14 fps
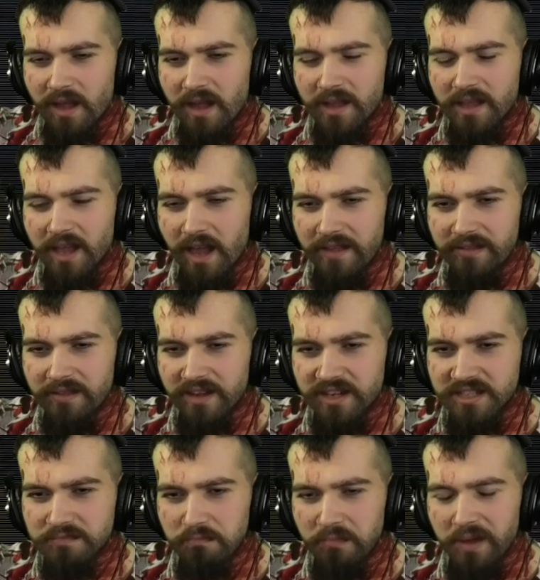I ken
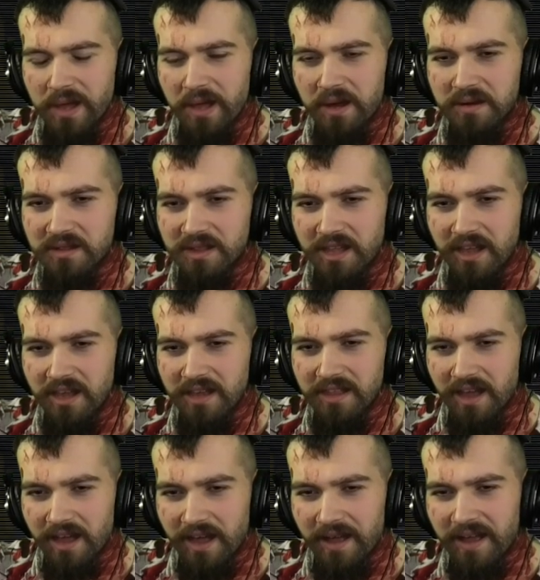there's more to
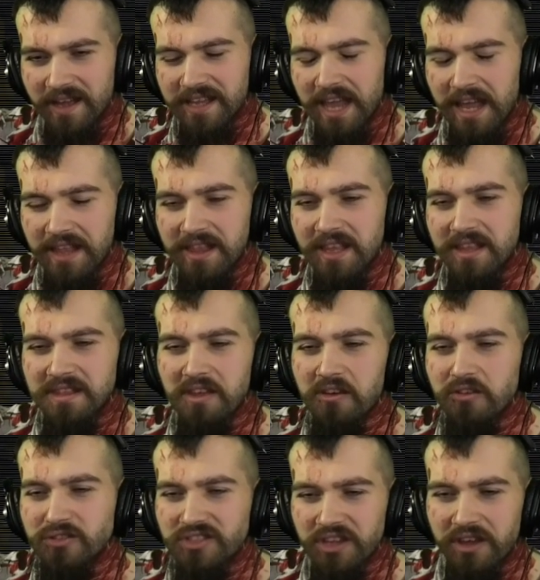that. I ken that
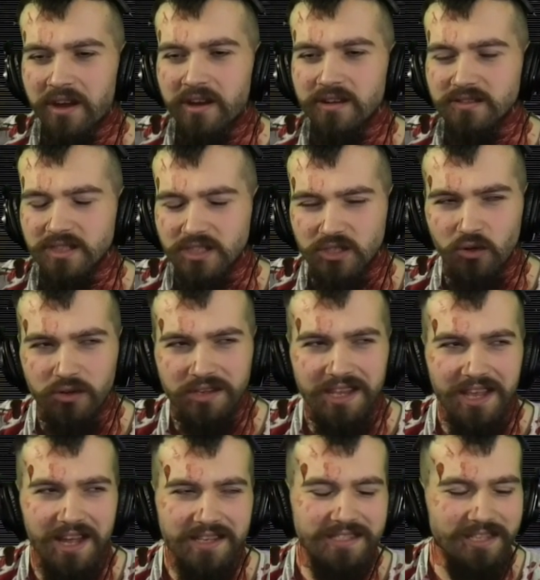those are
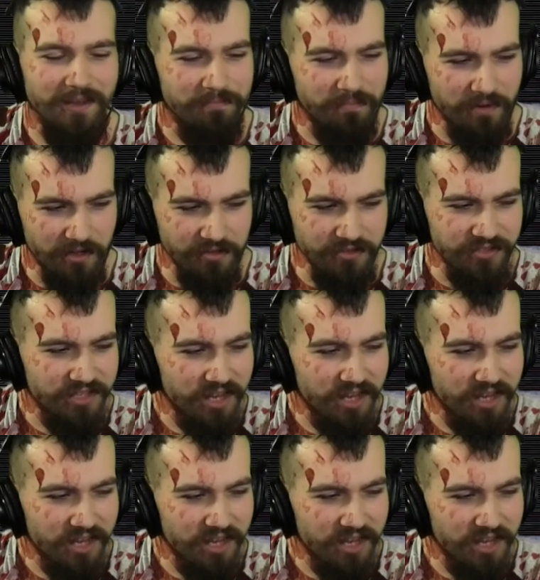zodiac symbols